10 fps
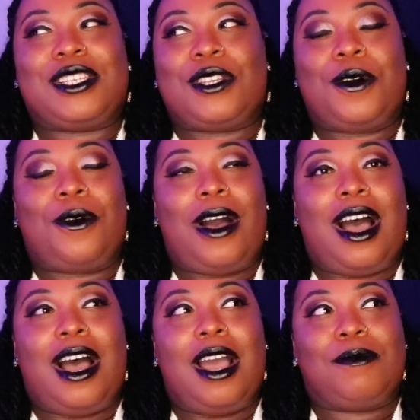So
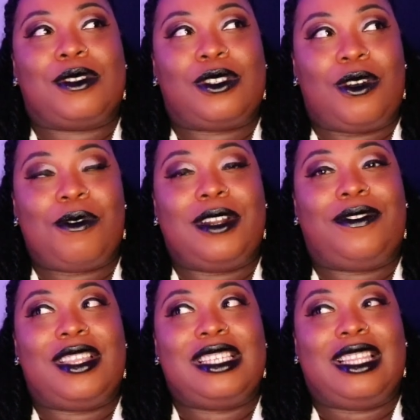I'm so ready
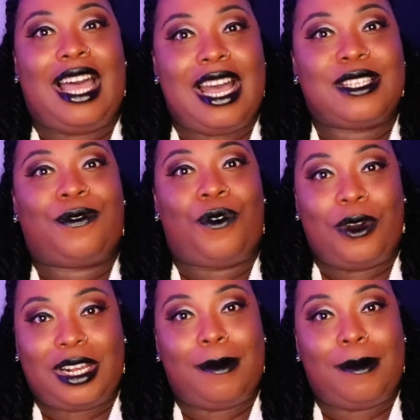for these last 4 to